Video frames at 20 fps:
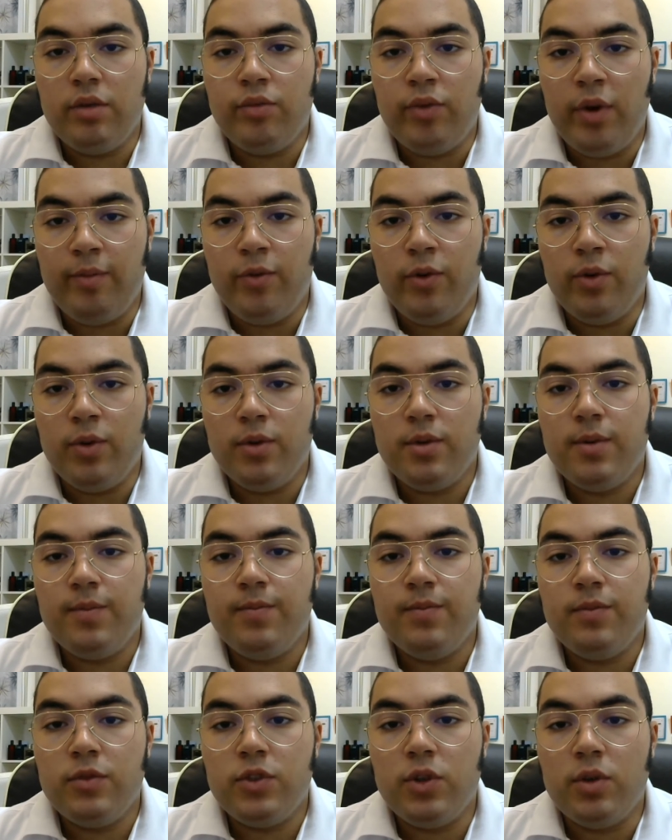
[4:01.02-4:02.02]
grapefruit.
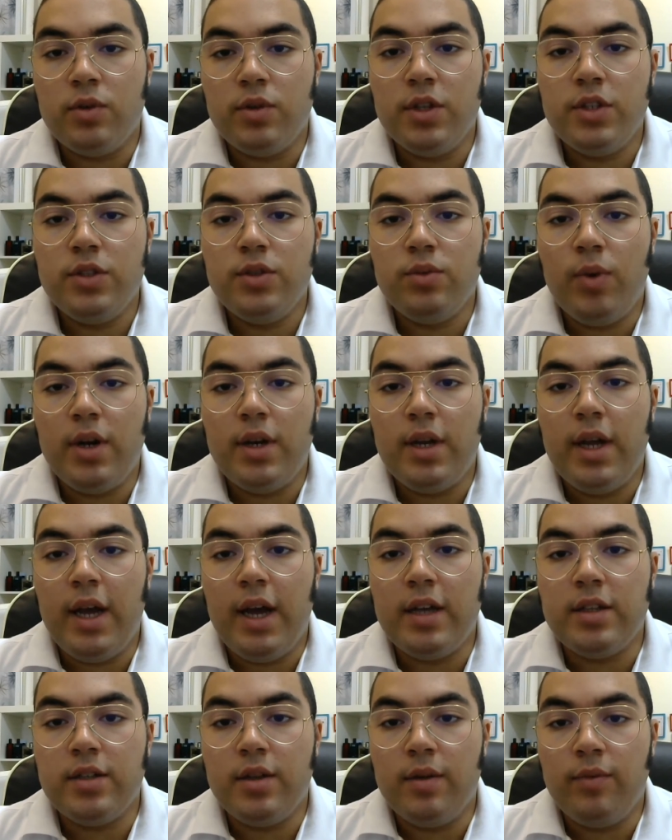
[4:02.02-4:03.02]
So this one
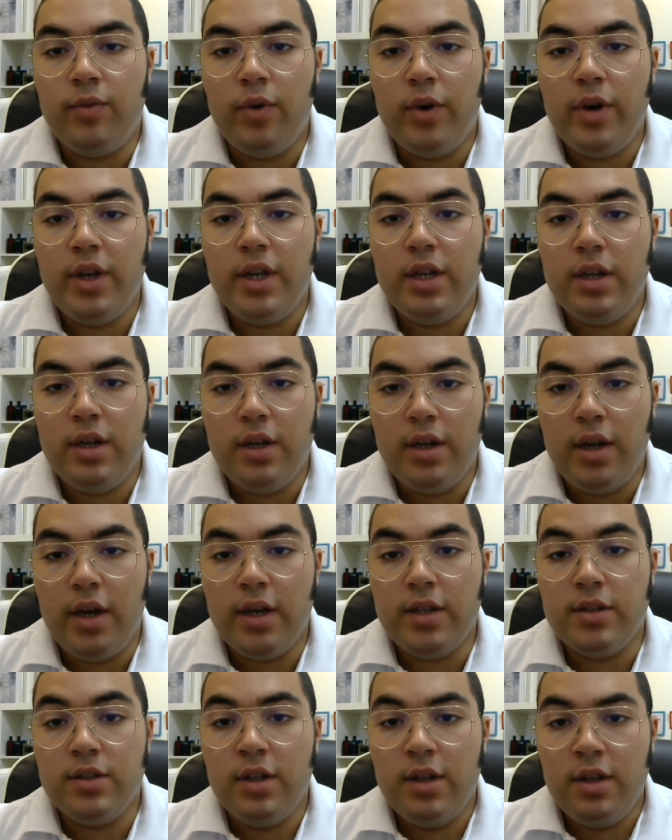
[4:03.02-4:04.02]
has a very
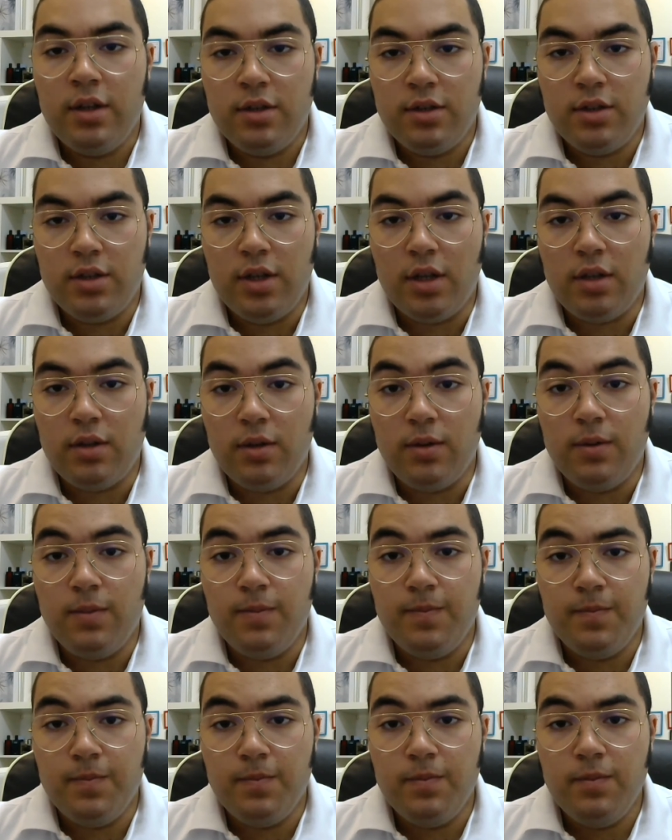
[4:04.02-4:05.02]
nice subtle
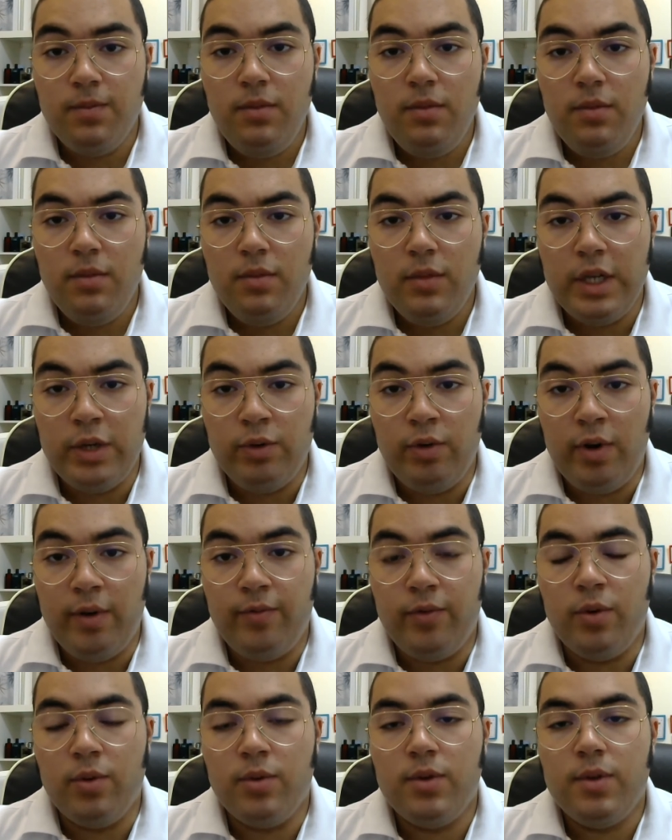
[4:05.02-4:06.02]

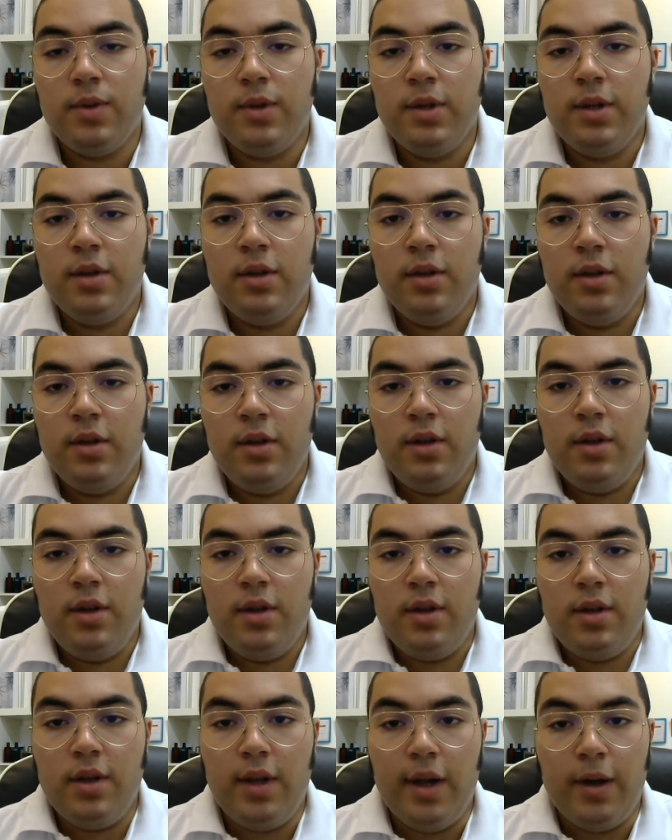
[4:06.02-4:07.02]
grapefruit.
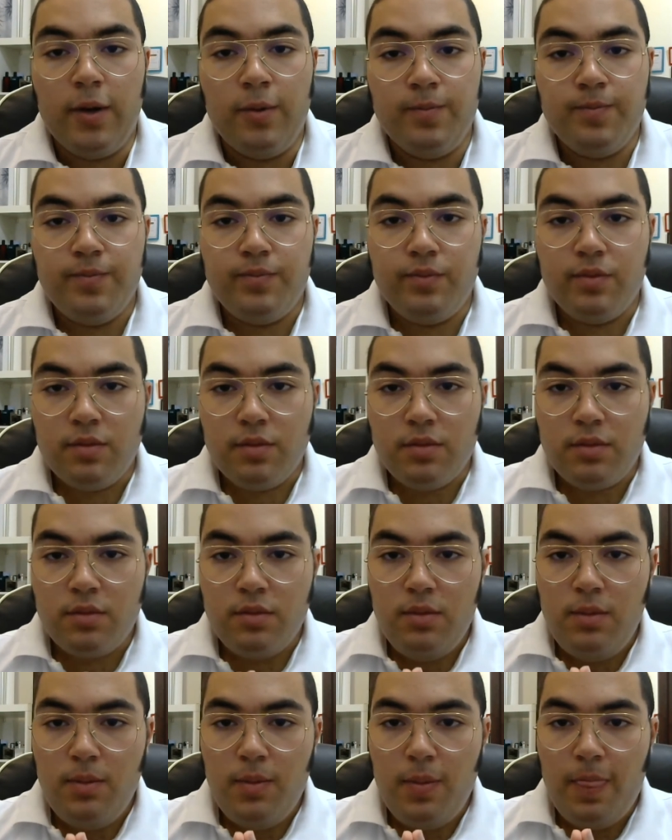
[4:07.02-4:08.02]
Now
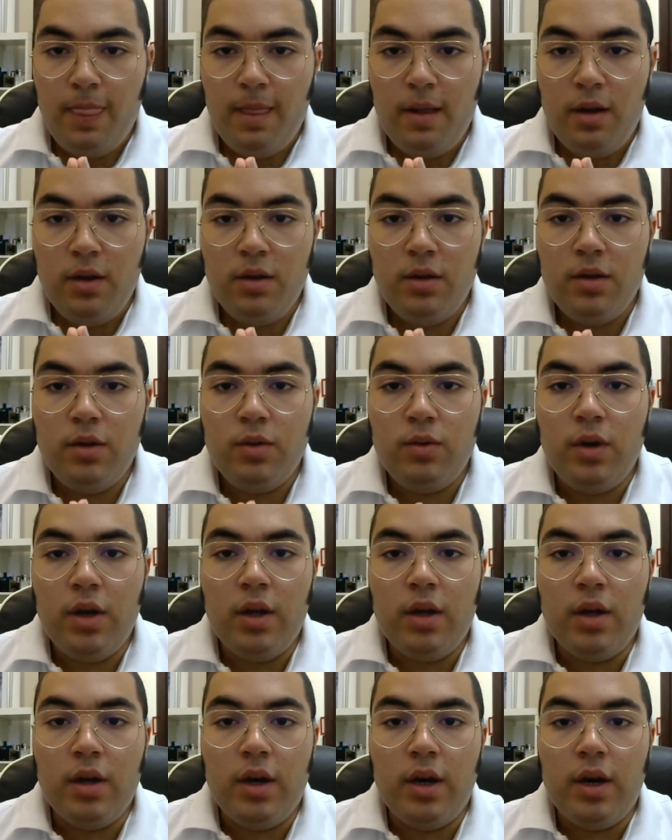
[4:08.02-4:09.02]

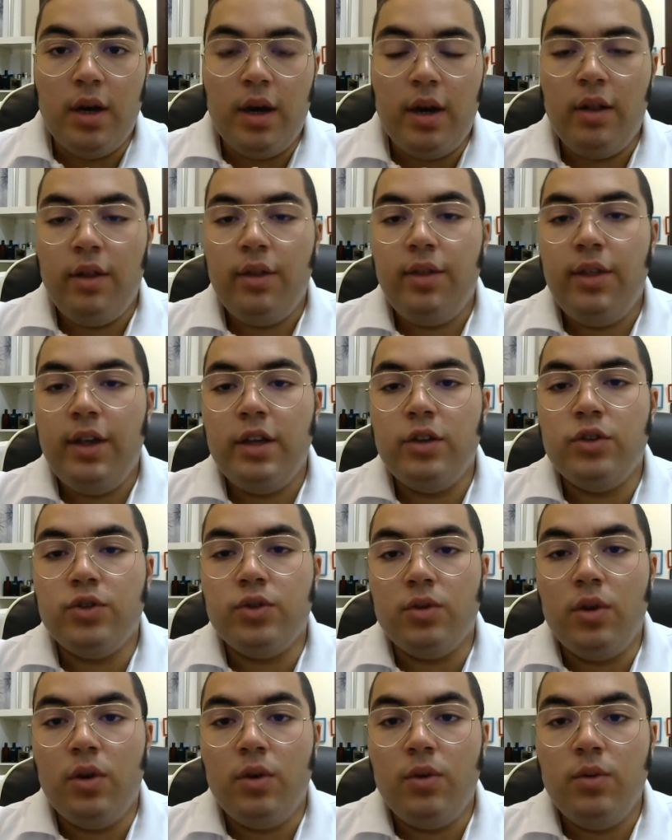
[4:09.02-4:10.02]
another thing you
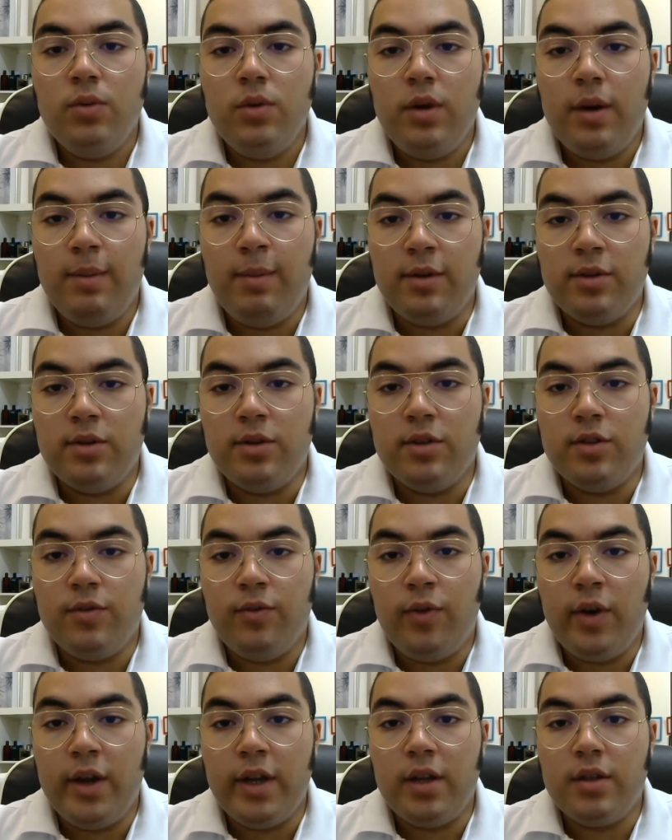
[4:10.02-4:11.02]
should know about this
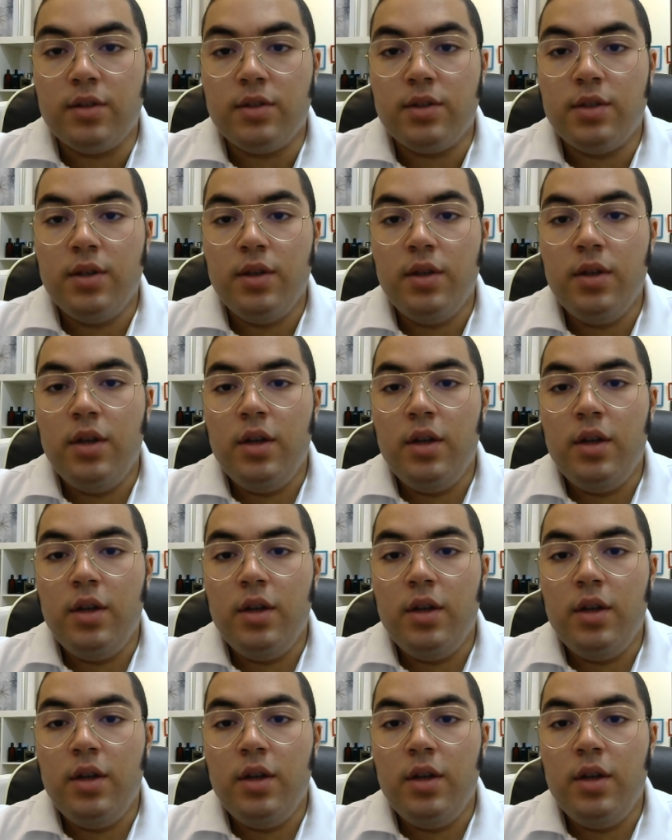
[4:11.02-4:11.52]
fragrance